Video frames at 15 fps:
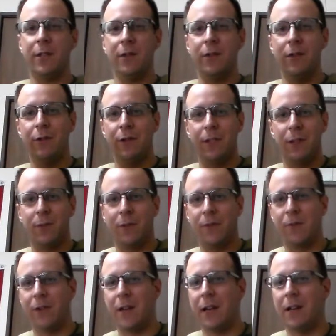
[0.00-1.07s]
So we'll use this one
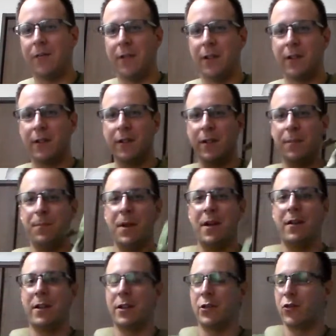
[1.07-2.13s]
for kind of a
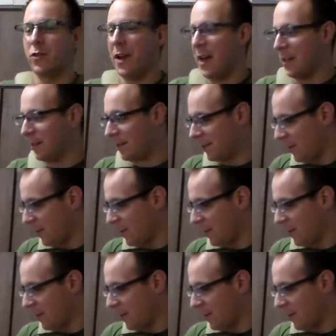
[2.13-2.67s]
compare and contrast.